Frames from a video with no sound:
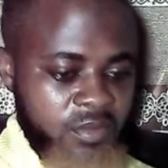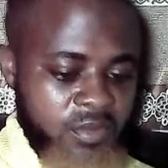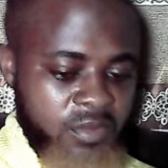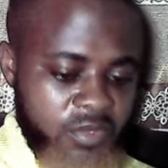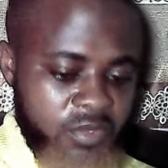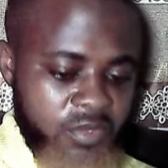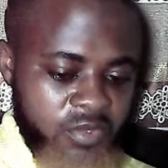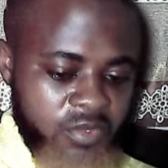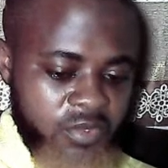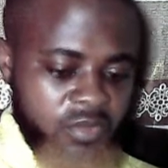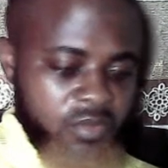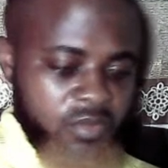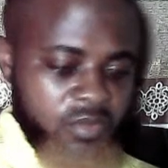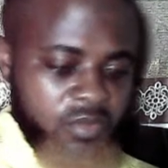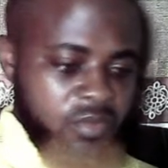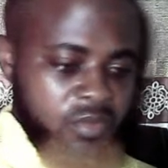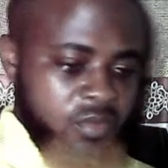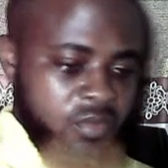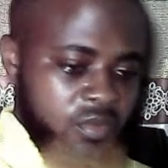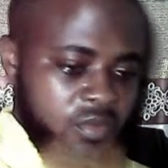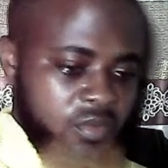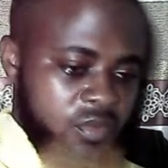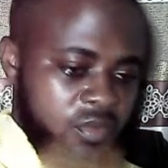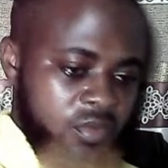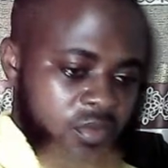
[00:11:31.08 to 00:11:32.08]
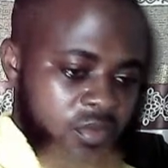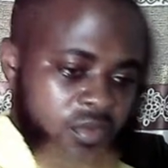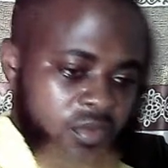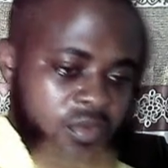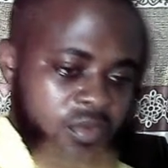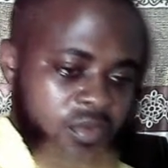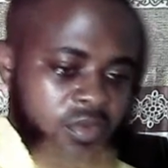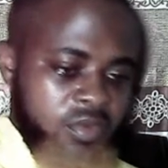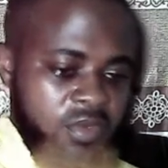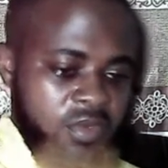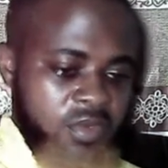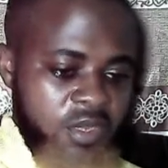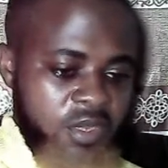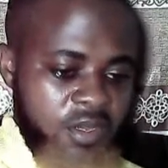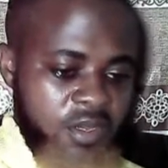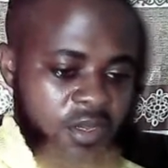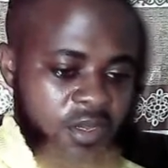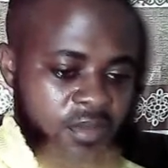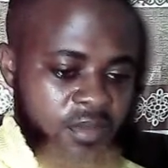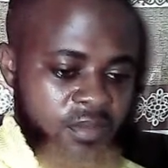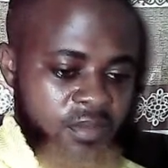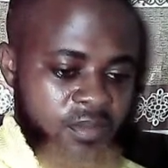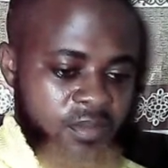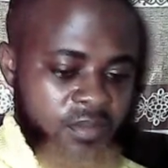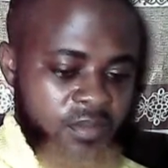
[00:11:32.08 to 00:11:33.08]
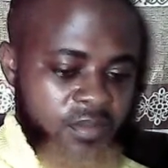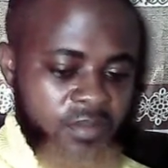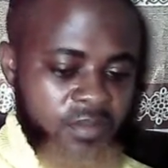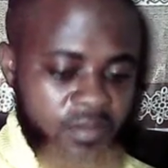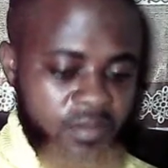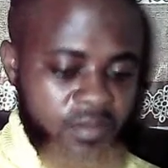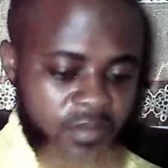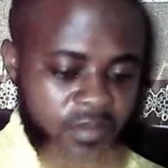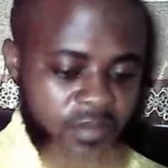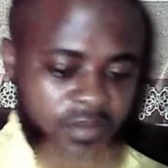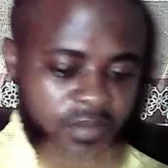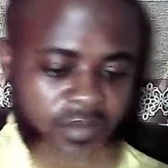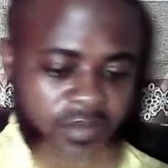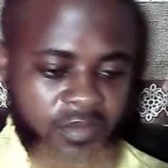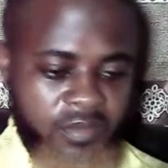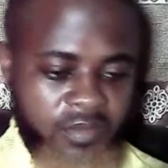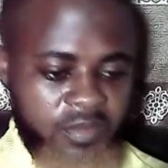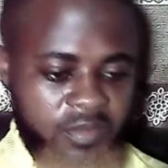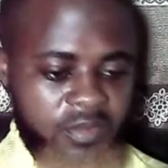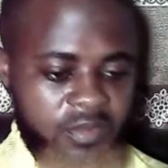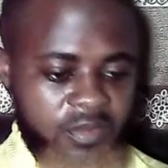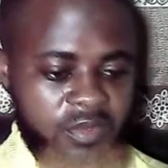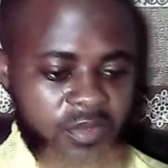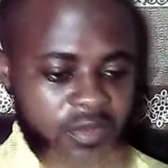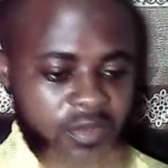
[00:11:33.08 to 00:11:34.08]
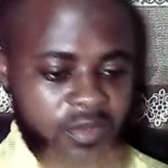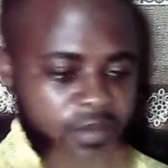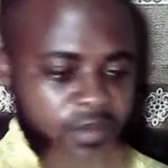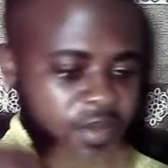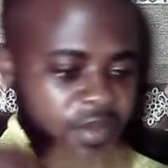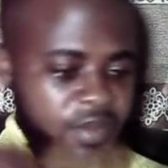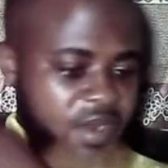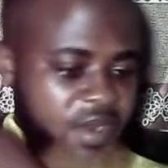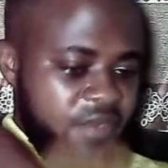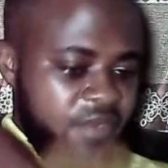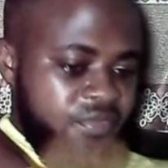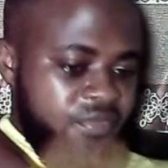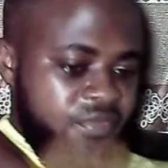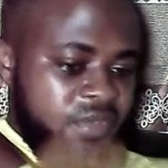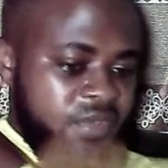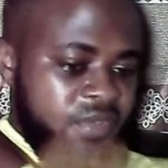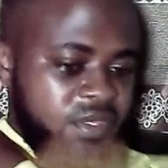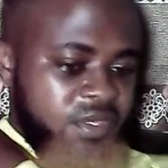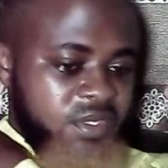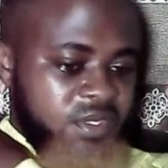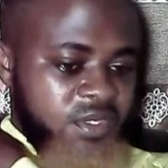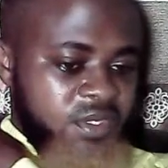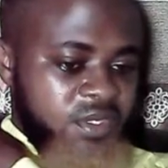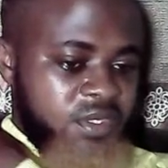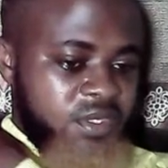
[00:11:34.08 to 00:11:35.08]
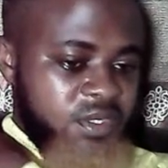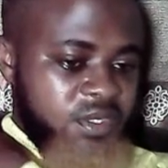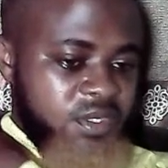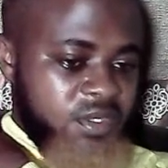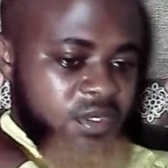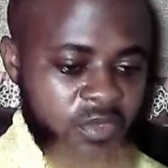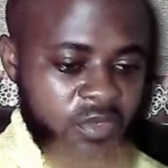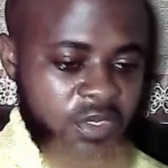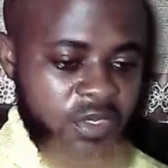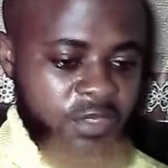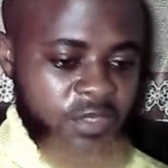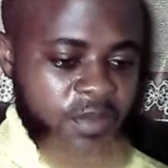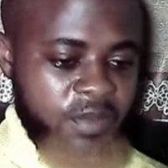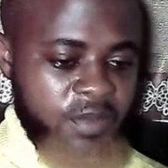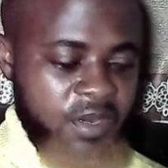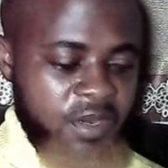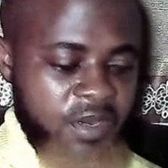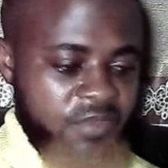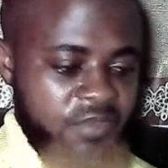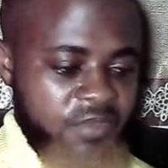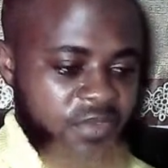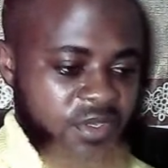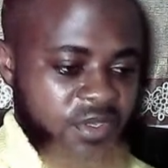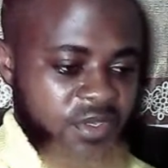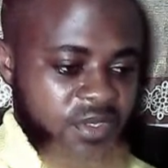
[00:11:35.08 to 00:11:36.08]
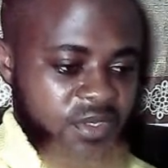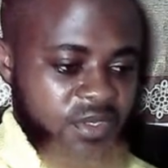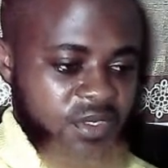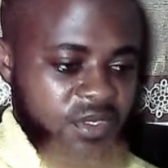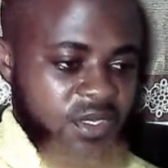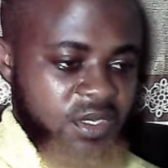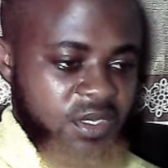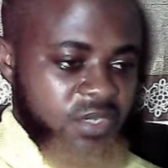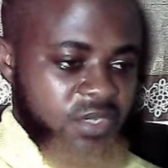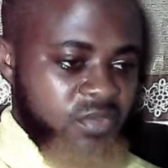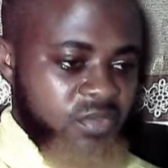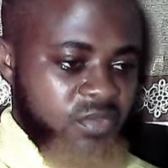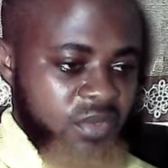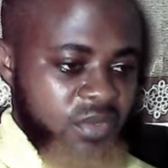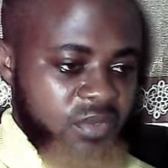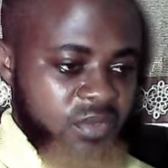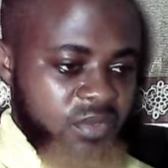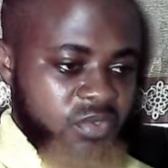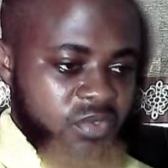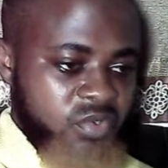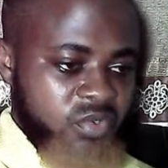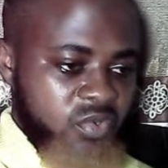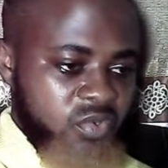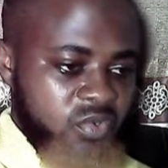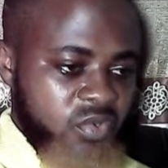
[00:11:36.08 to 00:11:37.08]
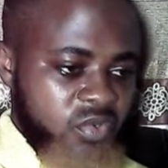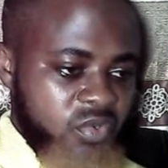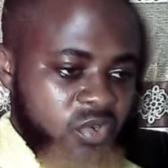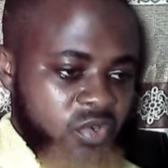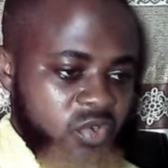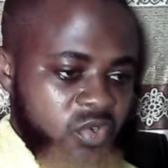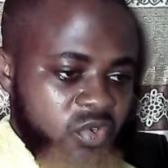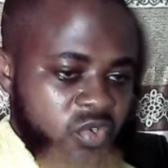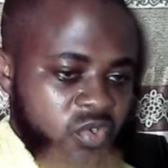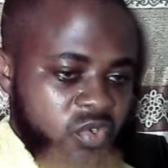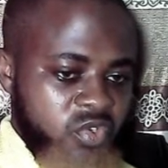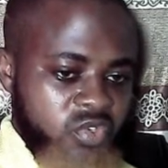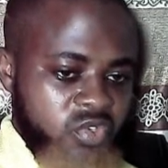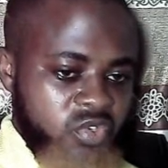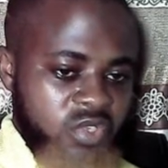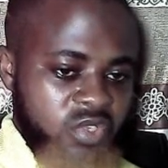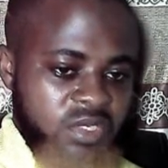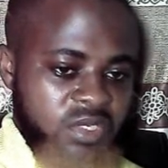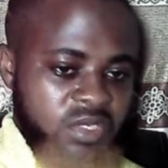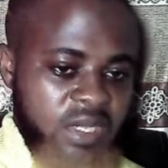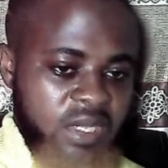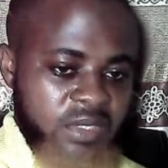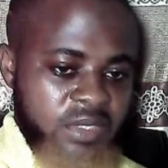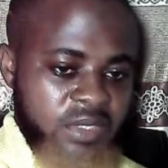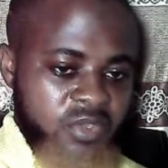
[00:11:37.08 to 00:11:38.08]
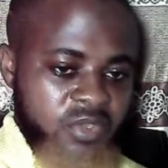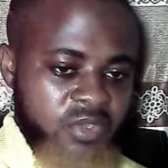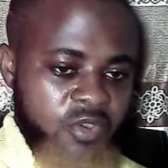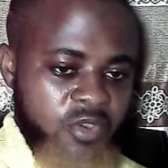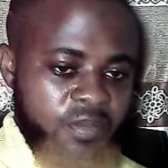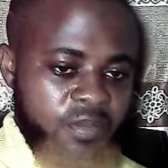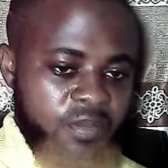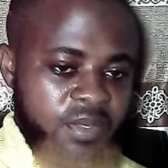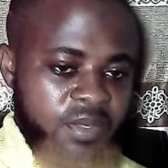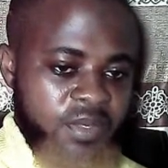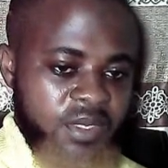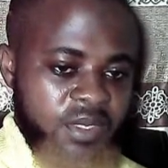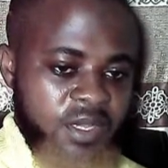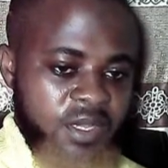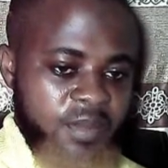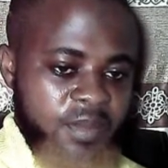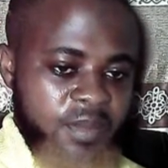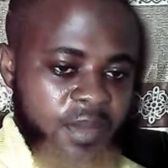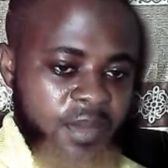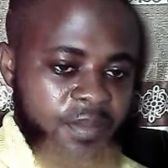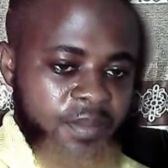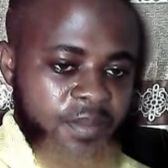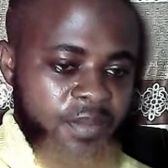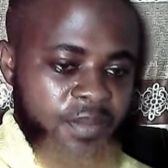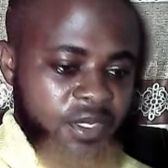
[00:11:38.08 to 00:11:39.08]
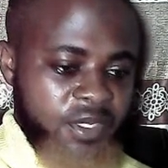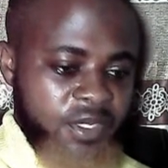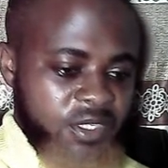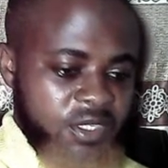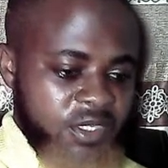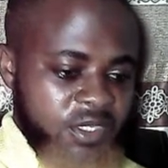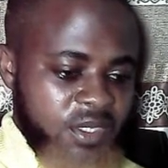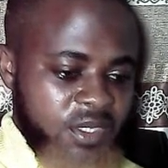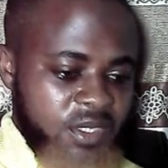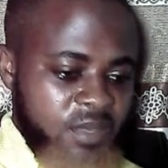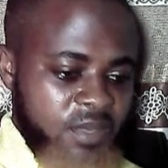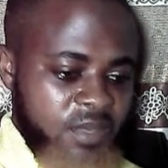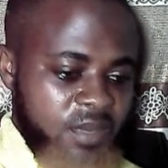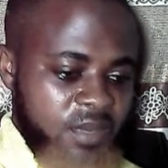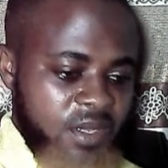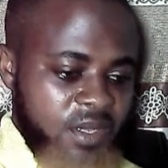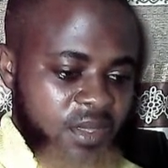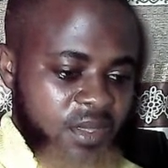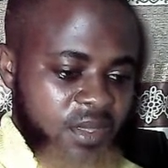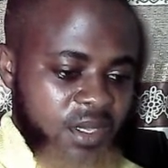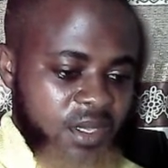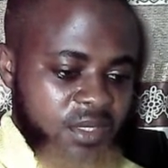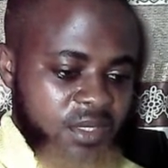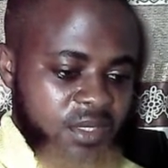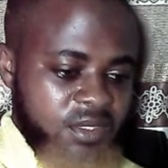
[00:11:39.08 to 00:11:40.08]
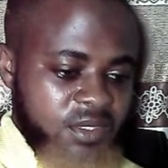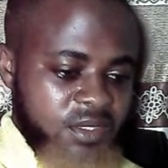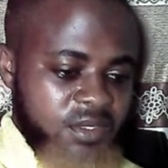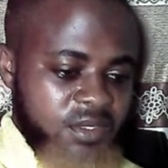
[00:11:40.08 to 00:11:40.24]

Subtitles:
So then paraphrase it. So let's paraphrase this as well. So just start copying them and pasting them like that